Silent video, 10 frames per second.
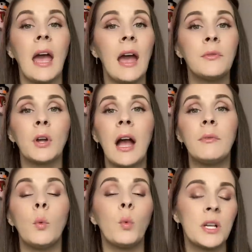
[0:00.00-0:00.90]
After
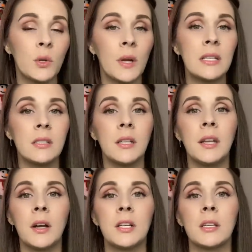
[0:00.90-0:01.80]
Ivon was arrested
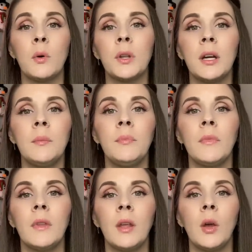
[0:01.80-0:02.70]
in Arizona,
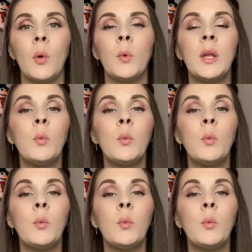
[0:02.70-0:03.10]
when he